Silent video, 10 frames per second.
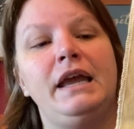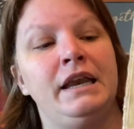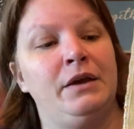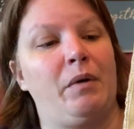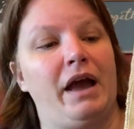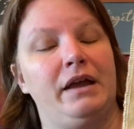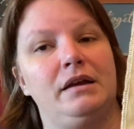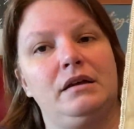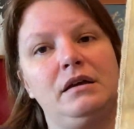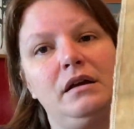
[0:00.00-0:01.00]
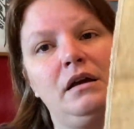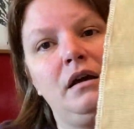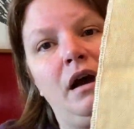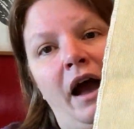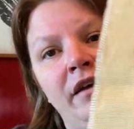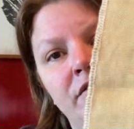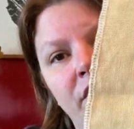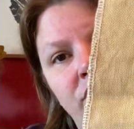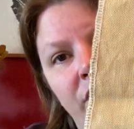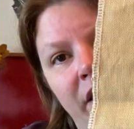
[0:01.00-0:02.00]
Anyway, I stitched